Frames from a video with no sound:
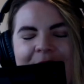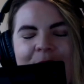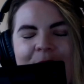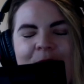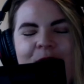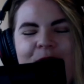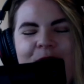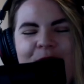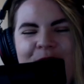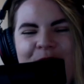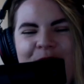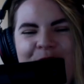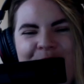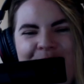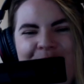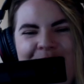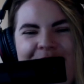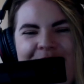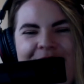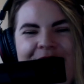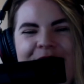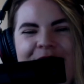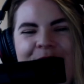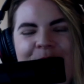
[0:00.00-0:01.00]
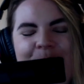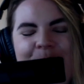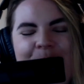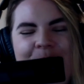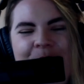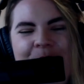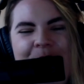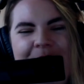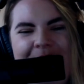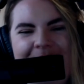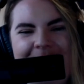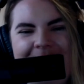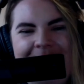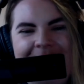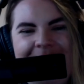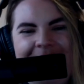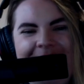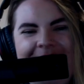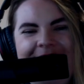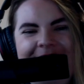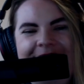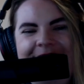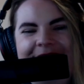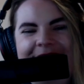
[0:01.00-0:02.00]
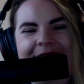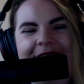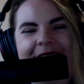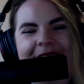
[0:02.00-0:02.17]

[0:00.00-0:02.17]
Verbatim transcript: Absolutely. It's been amazing.